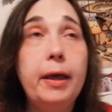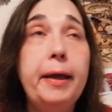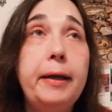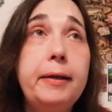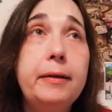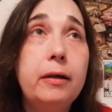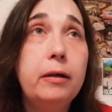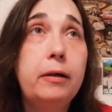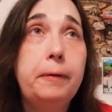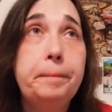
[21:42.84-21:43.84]
And
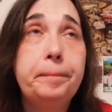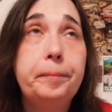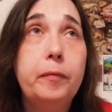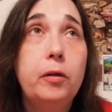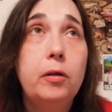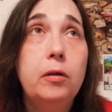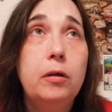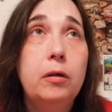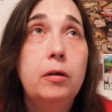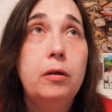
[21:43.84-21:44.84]
um,
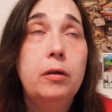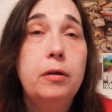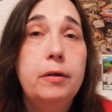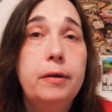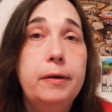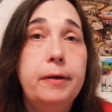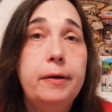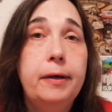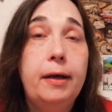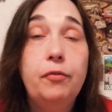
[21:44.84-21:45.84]

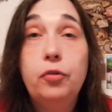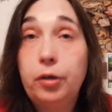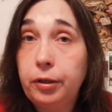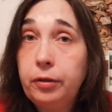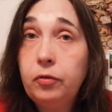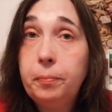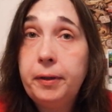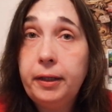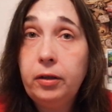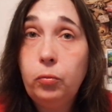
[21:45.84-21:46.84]
uh, I've started
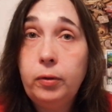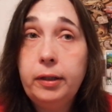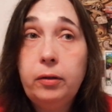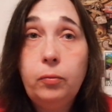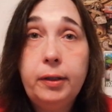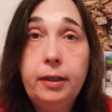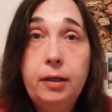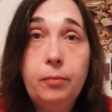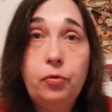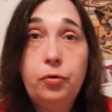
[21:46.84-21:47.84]
spinning the wheel when it
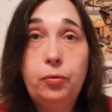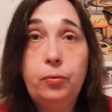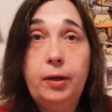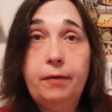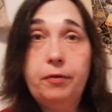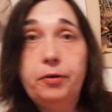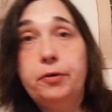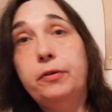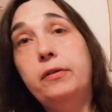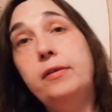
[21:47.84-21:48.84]
comes to heaven and
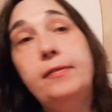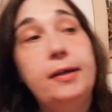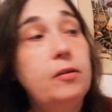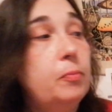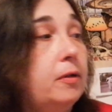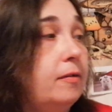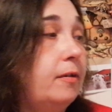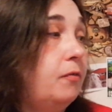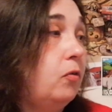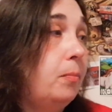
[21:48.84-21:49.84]
earth designs because
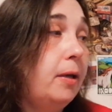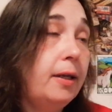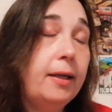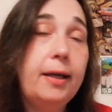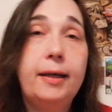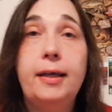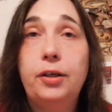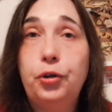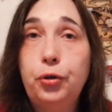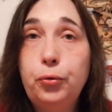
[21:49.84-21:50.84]
I have so many, I
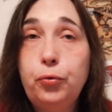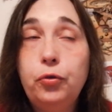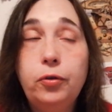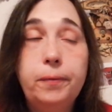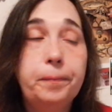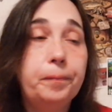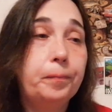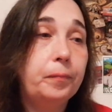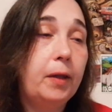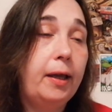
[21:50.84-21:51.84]
can't choose.
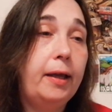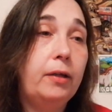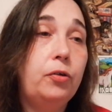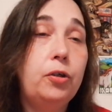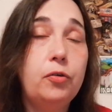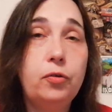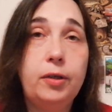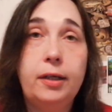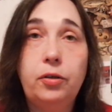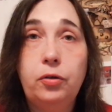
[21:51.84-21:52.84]
And just to
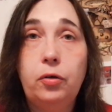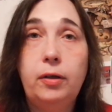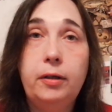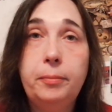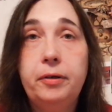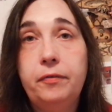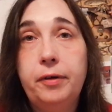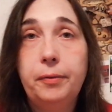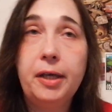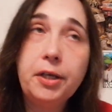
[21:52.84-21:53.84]
get, you know, a little bit of
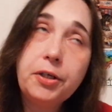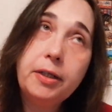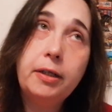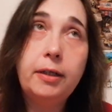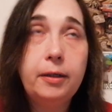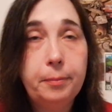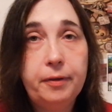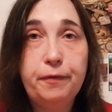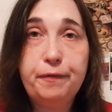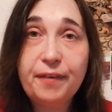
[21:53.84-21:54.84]
variation, a little
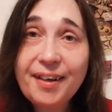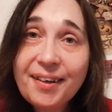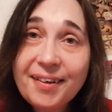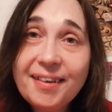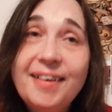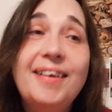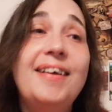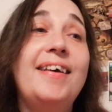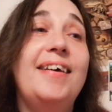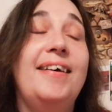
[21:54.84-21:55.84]
bit of fun,
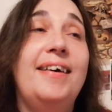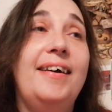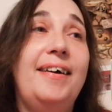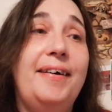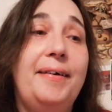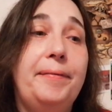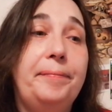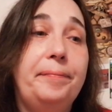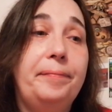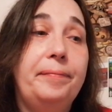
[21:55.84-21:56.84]

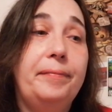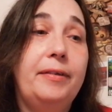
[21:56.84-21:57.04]
um,